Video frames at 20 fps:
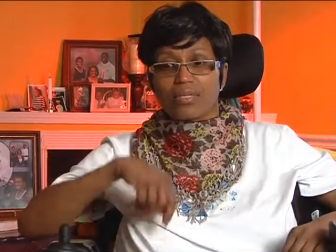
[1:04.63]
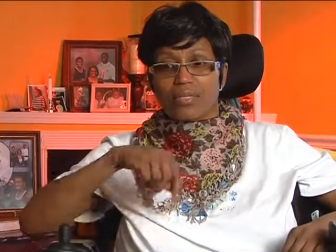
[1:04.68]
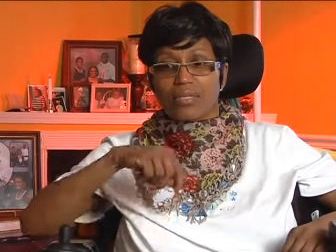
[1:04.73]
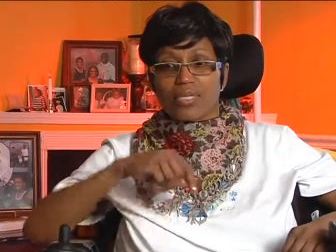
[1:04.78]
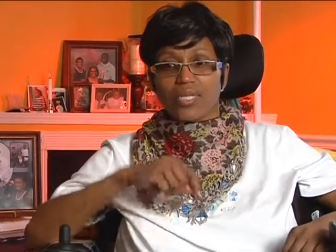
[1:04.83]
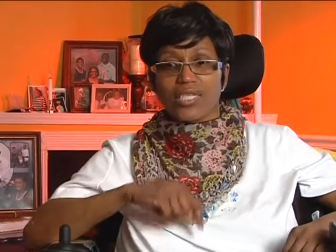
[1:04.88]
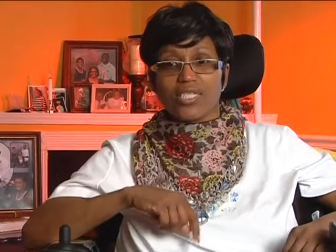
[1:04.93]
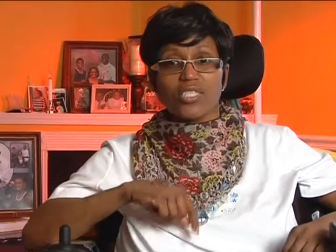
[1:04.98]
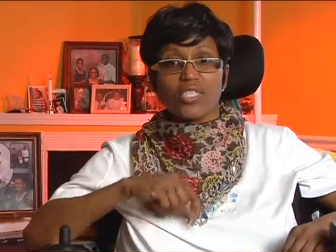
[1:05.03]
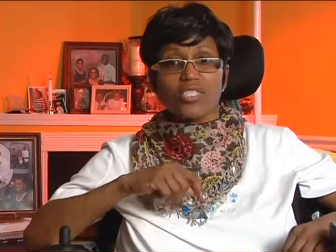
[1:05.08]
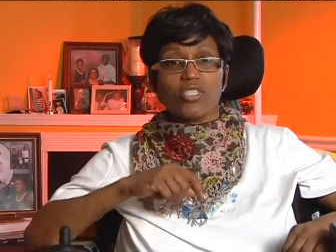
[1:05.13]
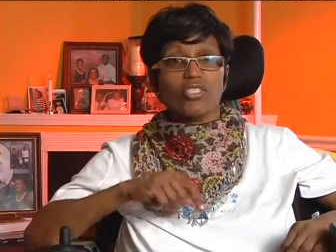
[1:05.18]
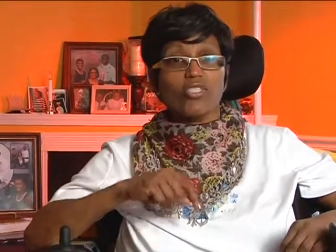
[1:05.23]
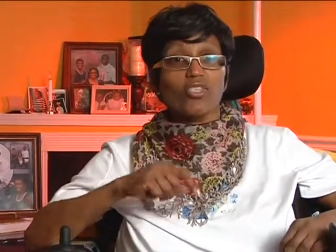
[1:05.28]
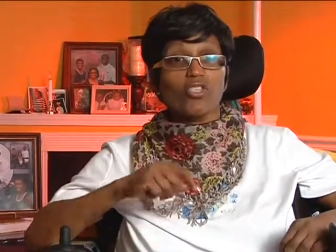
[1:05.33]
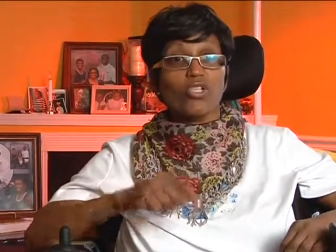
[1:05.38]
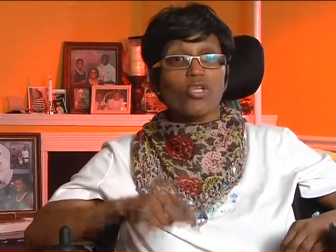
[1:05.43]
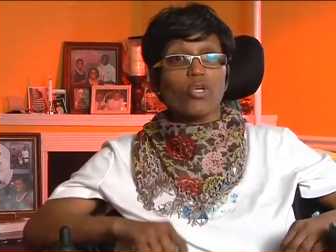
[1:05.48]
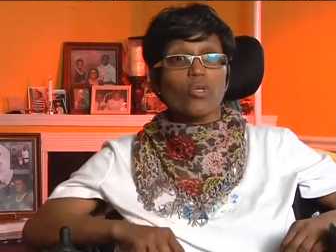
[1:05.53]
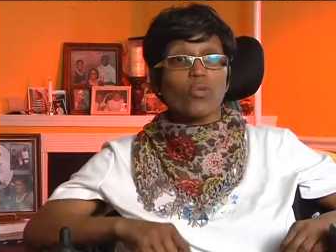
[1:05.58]
This is
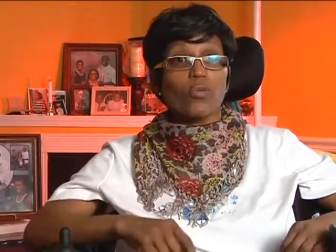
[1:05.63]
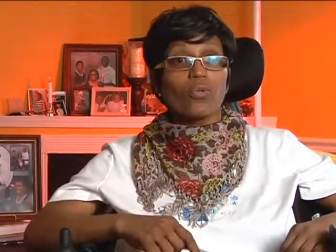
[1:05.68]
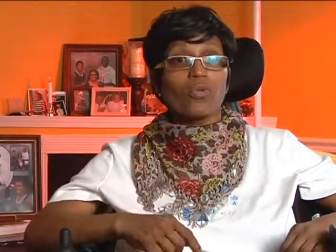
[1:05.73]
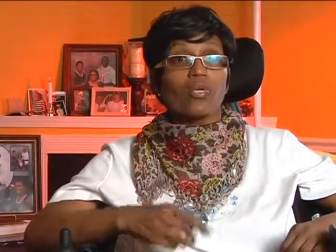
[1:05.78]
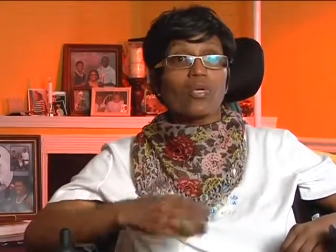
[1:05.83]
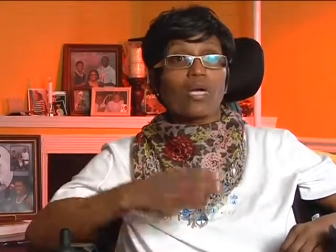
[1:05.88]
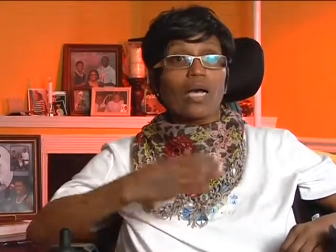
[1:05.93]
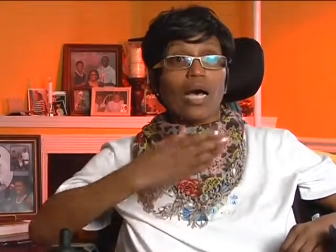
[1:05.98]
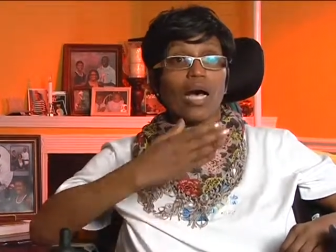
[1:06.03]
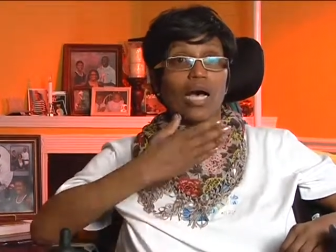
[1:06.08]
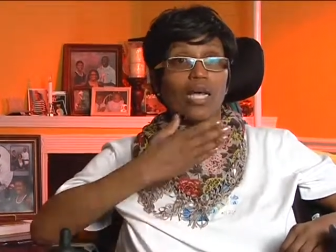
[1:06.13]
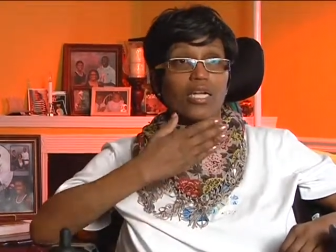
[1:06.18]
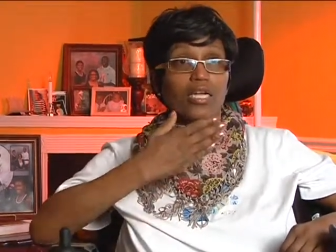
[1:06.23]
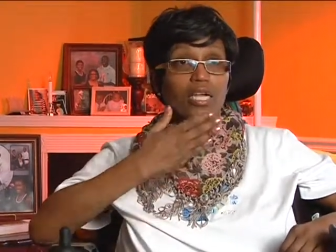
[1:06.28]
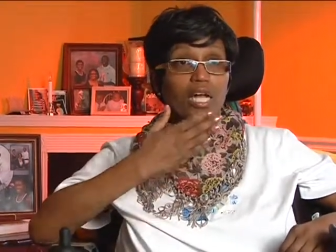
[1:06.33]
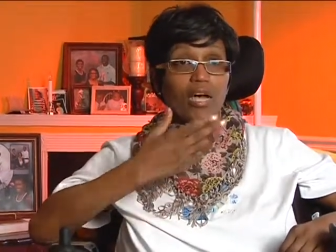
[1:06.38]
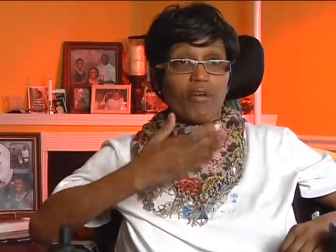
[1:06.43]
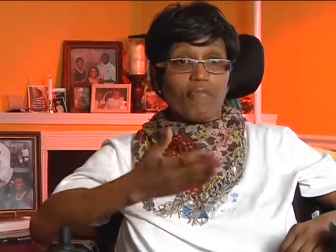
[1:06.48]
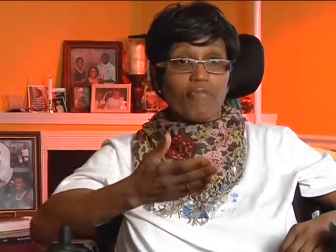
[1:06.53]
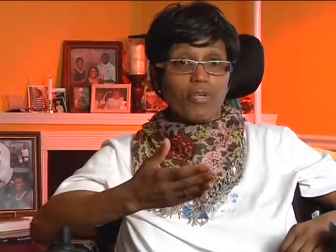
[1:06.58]
to you. I
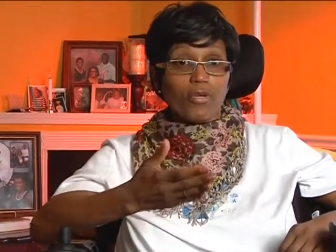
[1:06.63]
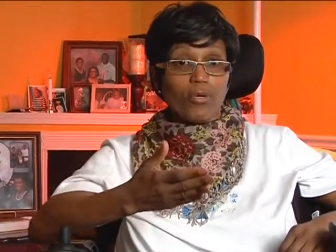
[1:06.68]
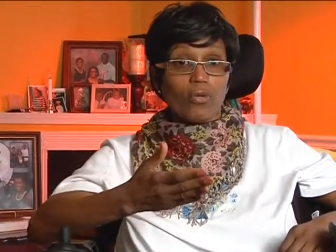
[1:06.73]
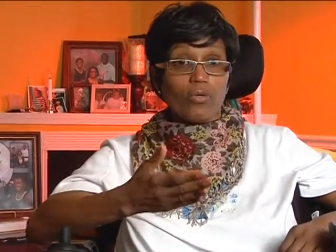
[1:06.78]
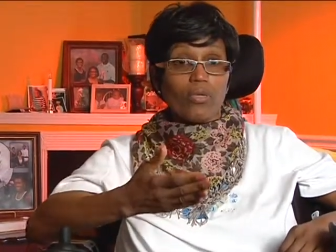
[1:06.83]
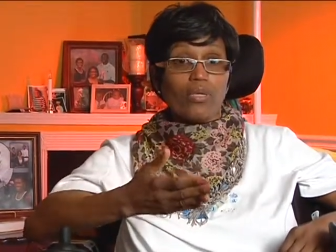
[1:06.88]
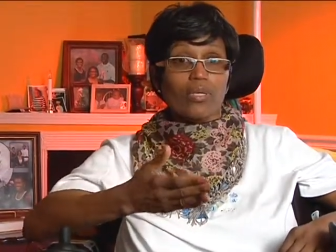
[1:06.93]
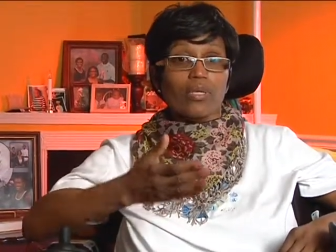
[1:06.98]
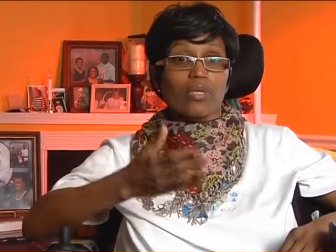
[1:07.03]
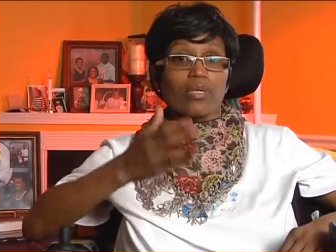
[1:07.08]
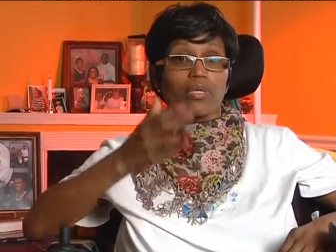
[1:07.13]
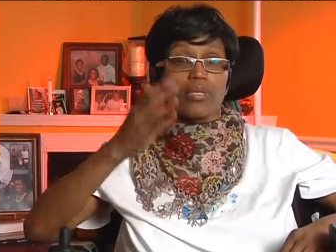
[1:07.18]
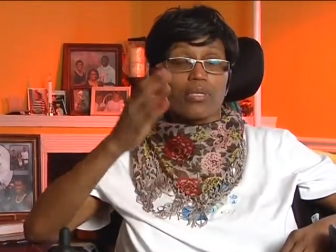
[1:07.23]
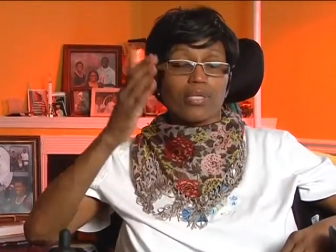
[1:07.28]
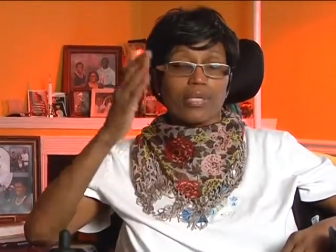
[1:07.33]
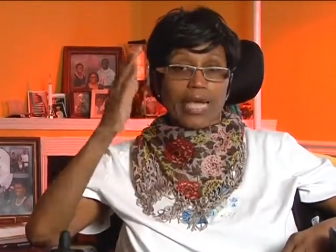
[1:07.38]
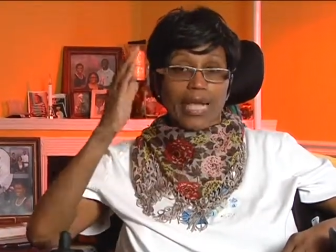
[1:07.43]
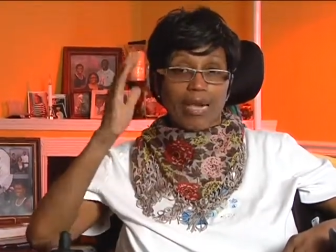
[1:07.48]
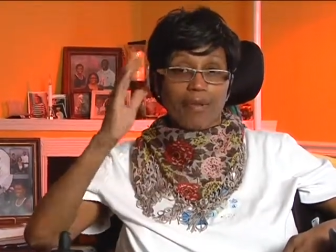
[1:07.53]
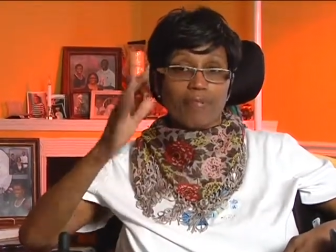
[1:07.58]
love you.
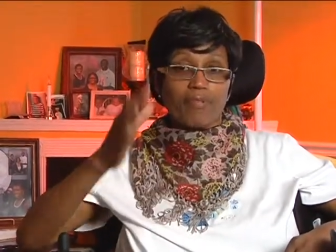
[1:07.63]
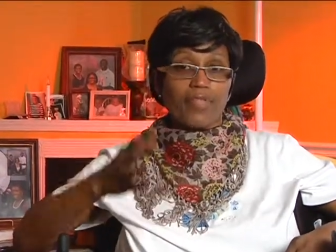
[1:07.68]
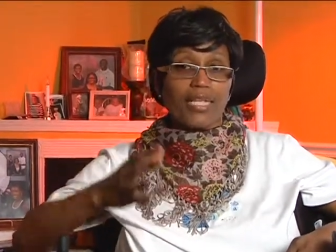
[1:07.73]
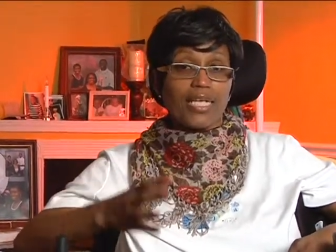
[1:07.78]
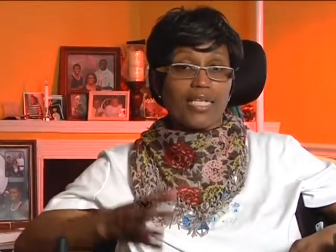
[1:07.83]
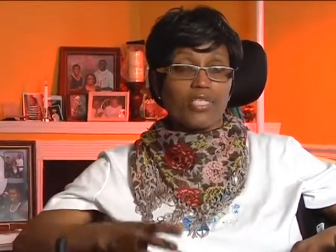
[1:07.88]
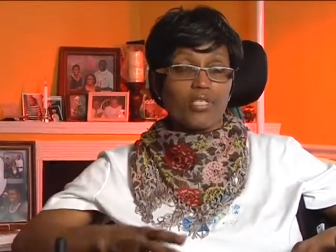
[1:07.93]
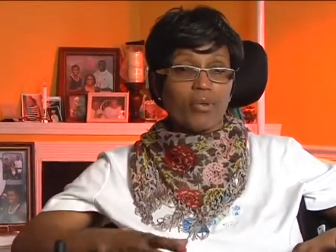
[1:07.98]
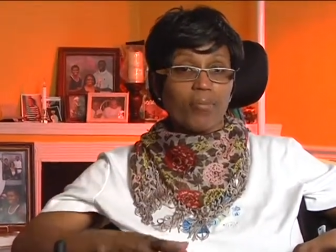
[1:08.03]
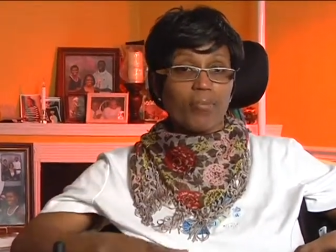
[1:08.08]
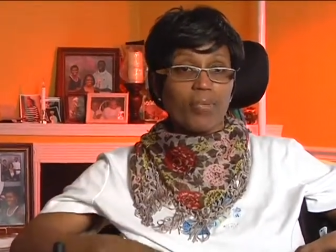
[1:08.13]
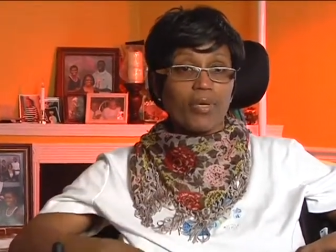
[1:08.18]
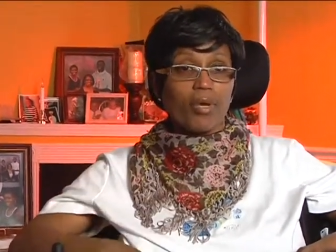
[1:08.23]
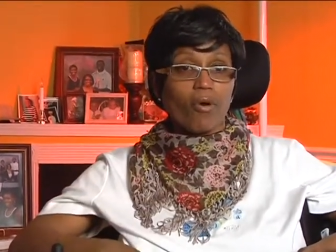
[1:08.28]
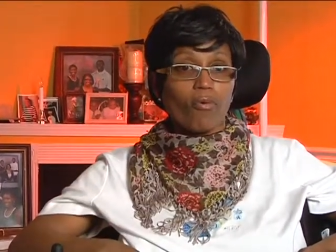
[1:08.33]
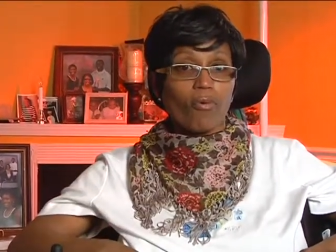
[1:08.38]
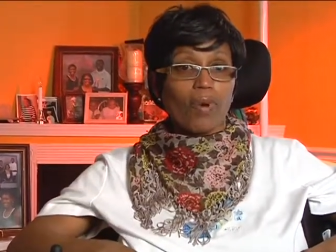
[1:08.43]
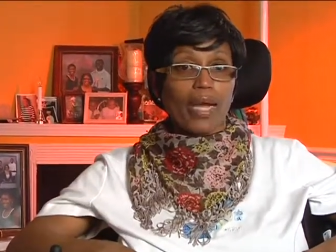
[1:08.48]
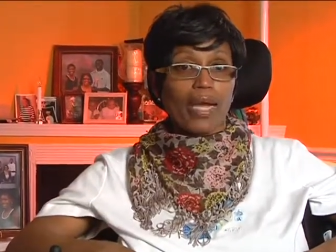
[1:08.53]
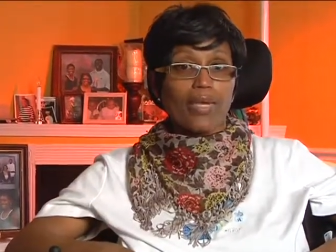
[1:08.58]
Everything's gonna be
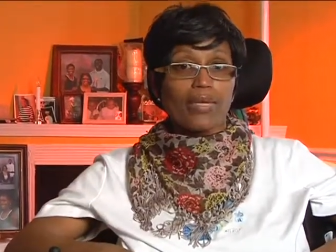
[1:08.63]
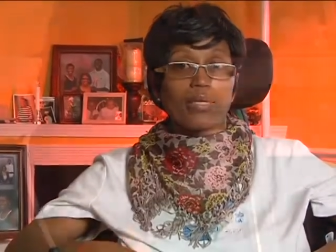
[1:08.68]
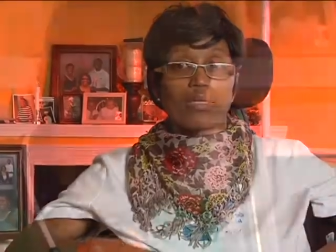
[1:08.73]
all right.